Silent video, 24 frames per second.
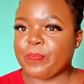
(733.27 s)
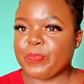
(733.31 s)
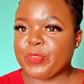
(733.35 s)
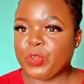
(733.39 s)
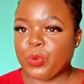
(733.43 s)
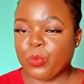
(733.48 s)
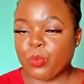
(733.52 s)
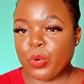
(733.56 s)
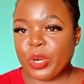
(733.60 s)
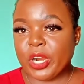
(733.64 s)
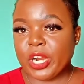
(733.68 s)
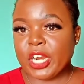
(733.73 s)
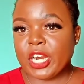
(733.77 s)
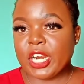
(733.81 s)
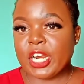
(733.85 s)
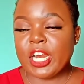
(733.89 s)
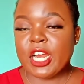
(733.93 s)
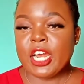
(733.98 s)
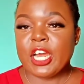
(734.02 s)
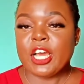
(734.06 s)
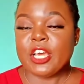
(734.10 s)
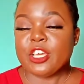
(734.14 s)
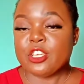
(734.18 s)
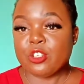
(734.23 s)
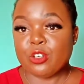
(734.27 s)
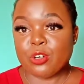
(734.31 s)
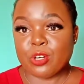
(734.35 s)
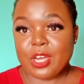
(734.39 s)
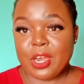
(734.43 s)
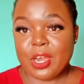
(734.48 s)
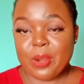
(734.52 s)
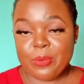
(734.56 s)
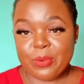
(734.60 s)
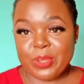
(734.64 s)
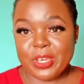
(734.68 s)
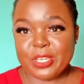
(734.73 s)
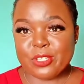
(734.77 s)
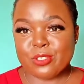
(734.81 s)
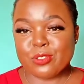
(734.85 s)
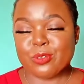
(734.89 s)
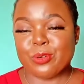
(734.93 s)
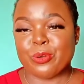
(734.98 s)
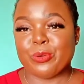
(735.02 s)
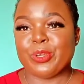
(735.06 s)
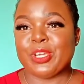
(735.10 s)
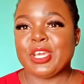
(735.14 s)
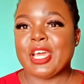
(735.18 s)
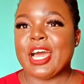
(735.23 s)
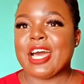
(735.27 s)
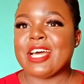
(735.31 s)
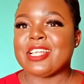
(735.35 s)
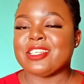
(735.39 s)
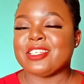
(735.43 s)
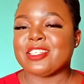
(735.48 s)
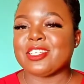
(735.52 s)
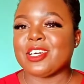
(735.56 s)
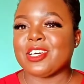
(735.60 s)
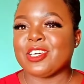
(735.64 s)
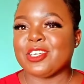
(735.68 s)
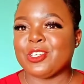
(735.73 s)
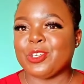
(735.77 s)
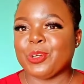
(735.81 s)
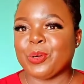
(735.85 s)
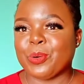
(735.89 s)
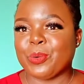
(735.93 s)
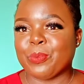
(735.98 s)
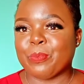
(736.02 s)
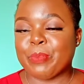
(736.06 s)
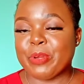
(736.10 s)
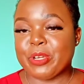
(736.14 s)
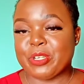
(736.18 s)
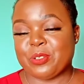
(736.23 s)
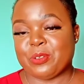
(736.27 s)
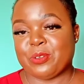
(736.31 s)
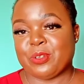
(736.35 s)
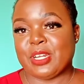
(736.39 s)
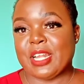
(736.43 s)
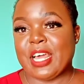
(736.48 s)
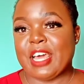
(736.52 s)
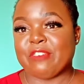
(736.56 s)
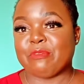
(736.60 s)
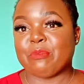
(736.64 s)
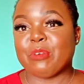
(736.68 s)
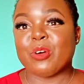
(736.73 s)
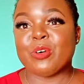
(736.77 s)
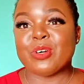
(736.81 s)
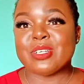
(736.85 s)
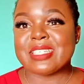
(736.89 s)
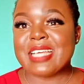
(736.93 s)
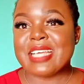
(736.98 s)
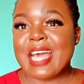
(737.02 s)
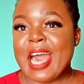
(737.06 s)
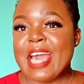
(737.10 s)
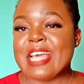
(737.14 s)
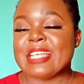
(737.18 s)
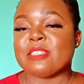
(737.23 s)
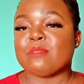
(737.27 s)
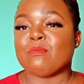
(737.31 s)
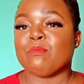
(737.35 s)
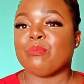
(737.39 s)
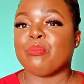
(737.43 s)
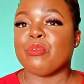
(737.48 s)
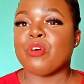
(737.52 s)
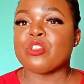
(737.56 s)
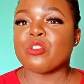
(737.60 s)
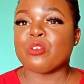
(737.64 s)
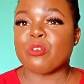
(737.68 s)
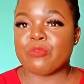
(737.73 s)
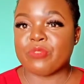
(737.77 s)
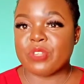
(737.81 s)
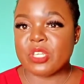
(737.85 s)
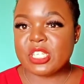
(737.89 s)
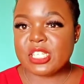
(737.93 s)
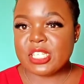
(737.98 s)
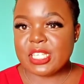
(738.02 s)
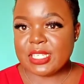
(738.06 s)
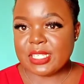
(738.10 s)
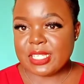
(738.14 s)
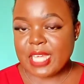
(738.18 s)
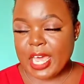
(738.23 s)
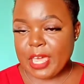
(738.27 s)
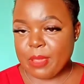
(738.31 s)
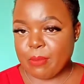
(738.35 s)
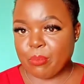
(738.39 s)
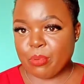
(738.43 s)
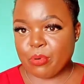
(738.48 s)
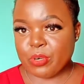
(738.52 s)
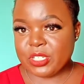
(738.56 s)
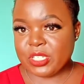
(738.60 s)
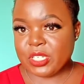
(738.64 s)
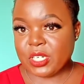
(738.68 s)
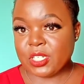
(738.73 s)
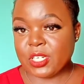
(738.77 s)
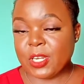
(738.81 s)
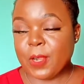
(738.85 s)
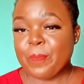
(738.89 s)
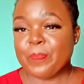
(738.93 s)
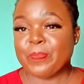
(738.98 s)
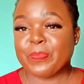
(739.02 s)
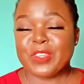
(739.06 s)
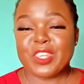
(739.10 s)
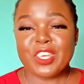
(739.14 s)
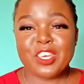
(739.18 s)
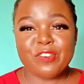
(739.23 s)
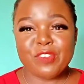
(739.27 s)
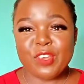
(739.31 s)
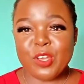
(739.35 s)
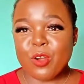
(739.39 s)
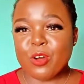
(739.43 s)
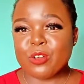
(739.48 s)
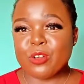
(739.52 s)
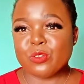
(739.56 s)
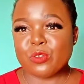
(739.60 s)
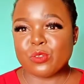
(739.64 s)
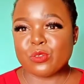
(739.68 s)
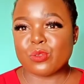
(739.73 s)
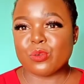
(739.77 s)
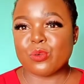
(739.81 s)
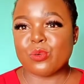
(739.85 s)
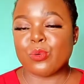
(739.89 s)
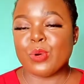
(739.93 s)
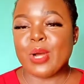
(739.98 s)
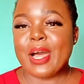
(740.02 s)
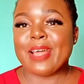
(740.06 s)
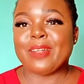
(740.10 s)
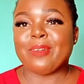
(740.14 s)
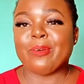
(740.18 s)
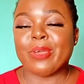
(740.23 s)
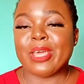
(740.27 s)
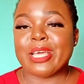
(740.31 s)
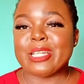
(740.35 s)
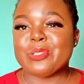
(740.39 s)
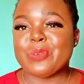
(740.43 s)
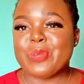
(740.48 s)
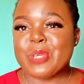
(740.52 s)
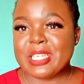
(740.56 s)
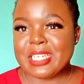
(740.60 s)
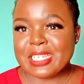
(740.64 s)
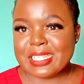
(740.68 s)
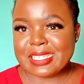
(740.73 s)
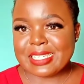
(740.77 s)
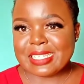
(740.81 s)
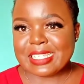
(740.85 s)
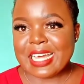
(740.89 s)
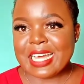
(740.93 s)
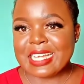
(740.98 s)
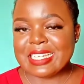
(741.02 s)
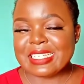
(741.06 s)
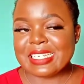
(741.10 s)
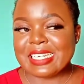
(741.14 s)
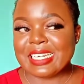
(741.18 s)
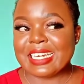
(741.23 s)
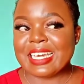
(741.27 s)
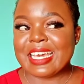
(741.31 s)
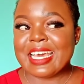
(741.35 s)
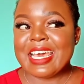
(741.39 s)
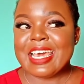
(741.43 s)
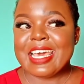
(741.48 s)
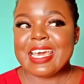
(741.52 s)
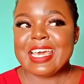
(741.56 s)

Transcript: your work, your career, and your personal life. Because guys, both of these things are important. If you go to school and all you're doing is studying,